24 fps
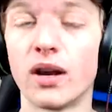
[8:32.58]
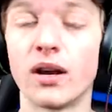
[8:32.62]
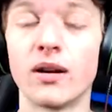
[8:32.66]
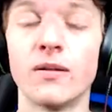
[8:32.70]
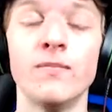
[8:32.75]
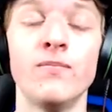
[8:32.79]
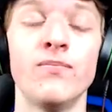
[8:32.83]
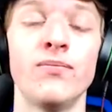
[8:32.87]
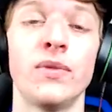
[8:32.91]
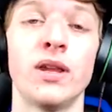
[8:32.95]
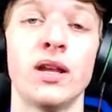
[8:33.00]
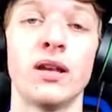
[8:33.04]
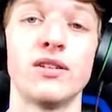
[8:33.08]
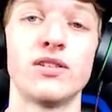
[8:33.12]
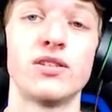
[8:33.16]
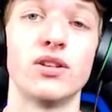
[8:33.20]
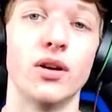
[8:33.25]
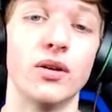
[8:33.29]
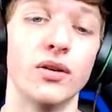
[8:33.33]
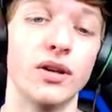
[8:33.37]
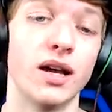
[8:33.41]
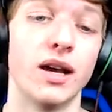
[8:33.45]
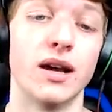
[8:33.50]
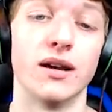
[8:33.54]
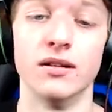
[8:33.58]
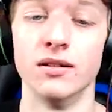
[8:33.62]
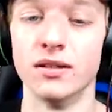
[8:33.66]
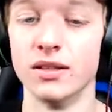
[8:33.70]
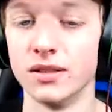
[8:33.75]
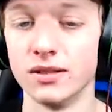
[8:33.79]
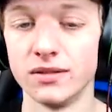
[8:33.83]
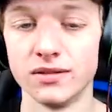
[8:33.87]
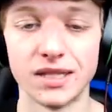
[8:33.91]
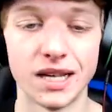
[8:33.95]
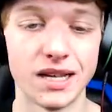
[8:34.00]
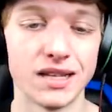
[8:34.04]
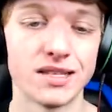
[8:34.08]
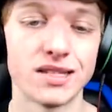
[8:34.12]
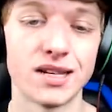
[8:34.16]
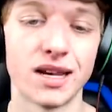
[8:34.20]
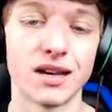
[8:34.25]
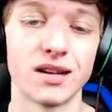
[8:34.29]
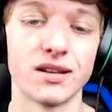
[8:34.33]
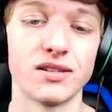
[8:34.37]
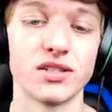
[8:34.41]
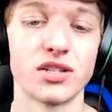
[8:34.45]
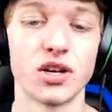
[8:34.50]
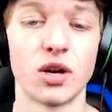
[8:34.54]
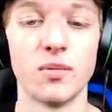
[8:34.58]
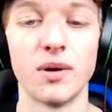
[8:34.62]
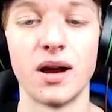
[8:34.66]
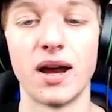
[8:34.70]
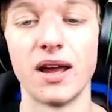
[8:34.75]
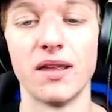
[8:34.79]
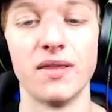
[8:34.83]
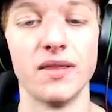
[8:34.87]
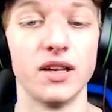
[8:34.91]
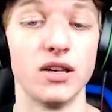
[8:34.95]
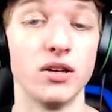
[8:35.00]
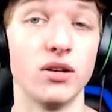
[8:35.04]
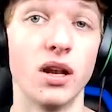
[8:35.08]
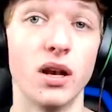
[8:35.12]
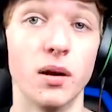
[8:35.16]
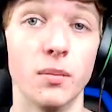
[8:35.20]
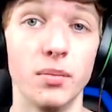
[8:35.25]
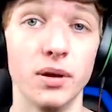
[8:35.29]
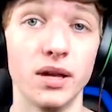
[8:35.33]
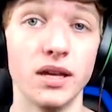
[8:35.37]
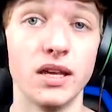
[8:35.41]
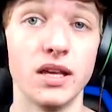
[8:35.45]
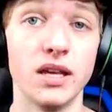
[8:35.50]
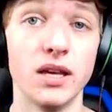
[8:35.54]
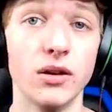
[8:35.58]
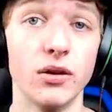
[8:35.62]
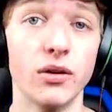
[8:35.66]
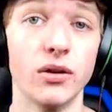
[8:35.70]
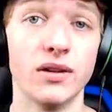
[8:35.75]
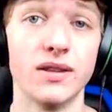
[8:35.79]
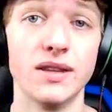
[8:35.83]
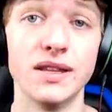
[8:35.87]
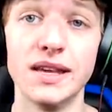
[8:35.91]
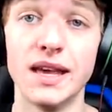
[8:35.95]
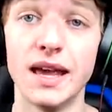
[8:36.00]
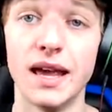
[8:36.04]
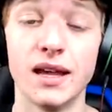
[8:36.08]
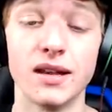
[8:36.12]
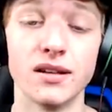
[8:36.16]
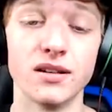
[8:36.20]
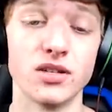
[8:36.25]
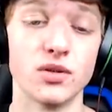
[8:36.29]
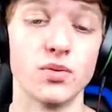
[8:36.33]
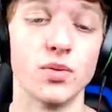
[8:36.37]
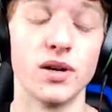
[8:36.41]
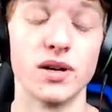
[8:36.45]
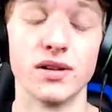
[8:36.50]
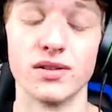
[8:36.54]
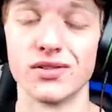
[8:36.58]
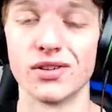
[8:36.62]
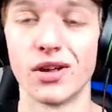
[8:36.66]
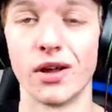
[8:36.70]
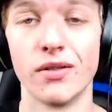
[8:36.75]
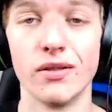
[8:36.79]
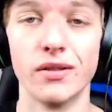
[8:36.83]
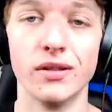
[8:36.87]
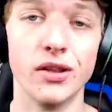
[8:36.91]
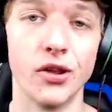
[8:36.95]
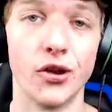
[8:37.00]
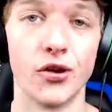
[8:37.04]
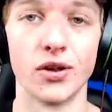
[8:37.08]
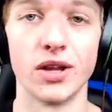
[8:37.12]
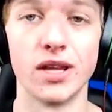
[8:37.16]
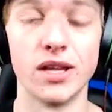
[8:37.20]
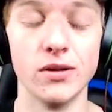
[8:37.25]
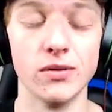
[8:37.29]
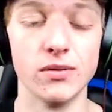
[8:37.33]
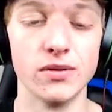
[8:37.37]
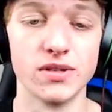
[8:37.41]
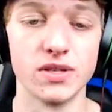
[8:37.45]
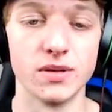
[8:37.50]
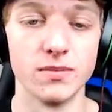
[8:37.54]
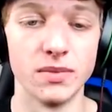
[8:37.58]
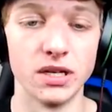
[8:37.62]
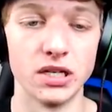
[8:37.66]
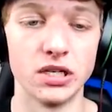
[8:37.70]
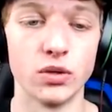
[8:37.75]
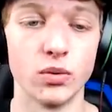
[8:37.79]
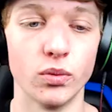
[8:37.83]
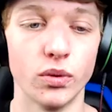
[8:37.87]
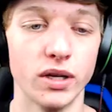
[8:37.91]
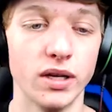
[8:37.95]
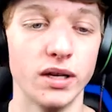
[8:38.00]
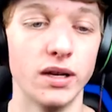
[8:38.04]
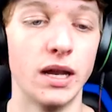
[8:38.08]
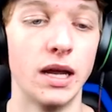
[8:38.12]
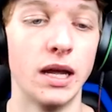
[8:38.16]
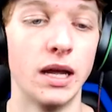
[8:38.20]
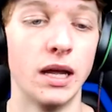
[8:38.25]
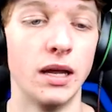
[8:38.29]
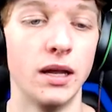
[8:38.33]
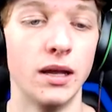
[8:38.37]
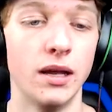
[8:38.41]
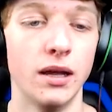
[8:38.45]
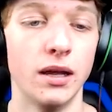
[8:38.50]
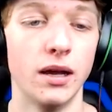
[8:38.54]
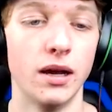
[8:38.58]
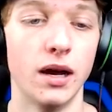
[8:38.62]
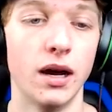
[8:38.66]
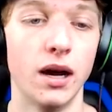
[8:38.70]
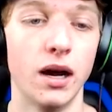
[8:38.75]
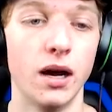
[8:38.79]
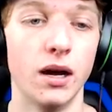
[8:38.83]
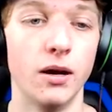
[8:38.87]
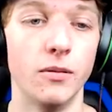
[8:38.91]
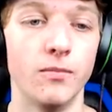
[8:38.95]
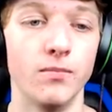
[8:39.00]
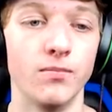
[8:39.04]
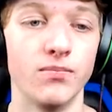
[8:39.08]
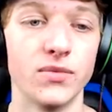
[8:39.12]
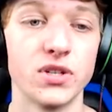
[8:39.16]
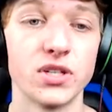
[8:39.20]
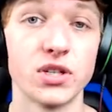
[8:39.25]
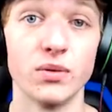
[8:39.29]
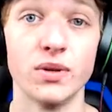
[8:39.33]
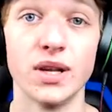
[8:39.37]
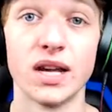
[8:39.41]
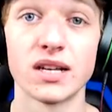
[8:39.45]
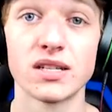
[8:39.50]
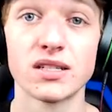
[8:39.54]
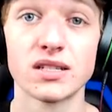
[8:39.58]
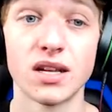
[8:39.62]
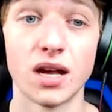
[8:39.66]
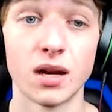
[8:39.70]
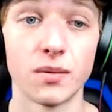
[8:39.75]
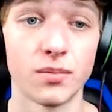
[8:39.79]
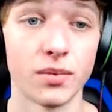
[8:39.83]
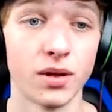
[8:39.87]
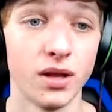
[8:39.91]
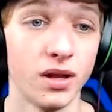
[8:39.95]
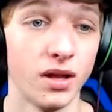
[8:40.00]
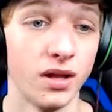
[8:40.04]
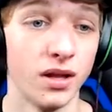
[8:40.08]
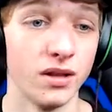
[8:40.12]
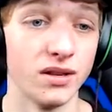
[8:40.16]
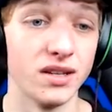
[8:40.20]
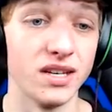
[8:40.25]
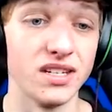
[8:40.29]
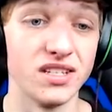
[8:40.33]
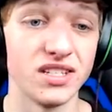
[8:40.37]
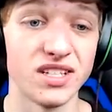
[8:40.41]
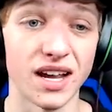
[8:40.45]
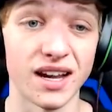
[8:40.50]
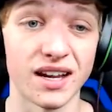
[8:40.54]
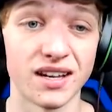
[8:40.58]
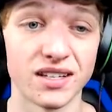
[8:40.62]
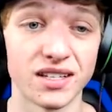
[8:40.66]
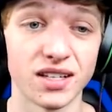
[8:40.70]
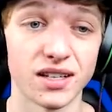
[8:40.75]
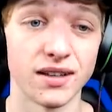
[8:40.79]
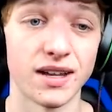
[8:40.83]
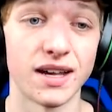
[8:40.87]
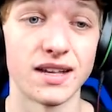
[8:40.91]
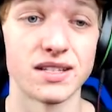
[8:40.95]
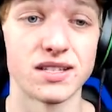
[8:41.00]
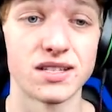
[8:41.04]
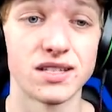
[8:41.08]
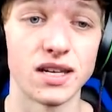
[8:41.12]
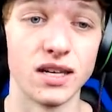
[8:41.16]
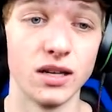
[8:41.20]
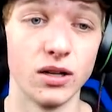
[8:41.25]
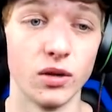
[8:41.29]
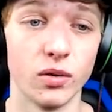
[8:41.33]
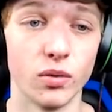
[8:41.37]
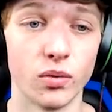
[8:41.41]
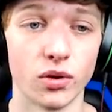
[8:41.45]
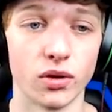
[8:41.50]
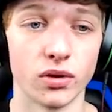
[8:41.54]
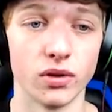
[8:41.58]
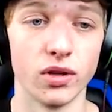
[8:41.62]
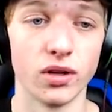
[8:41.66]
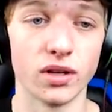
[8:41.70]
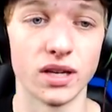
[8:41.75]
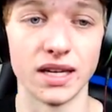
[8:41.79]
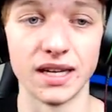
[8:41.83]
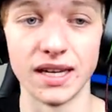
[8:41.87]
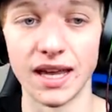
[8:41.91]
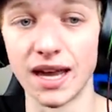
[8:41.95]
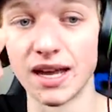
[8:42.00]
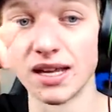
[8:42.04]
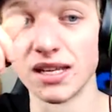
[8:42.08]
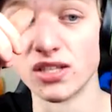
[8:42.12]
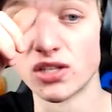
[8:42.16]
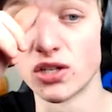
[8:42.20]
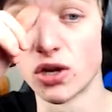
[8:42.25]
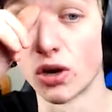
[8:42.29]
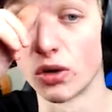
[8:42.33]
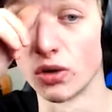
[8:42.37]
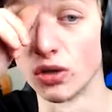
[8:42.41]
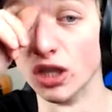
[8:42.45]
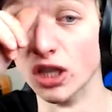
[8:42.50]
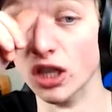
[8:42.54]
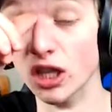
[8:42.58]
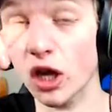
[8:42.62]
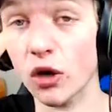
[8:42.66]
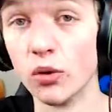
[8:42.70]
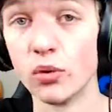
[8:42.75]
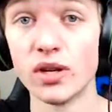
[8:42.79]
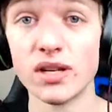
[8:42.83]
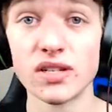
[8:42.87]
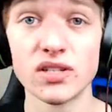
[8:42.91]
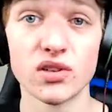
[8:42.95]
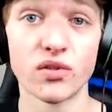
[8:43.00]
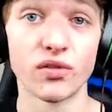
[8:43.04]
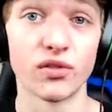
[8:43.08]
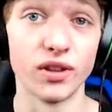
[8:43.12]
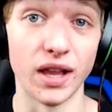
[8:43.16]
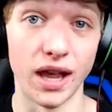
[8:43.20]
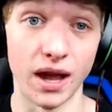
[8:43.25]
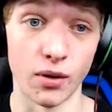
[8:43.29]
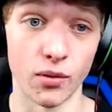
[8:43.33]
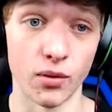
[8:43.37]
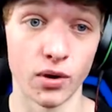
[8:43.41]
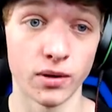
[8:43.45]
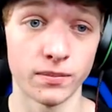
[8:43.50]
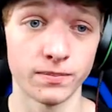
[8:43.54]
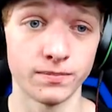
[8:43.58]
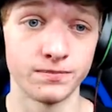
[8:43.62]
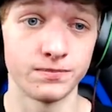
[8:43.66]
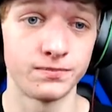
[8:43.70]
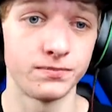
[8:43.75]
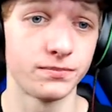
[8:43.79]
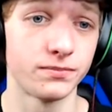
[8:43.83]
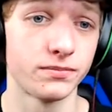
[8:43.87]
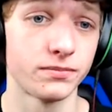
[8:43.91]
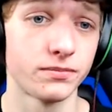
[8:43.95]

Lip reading: one. So yeah, 10 seconds go by and then you get a big heal at the end as well as all the little heals in between. So next up, the second to last skill we're looking at is called Lotus Flower,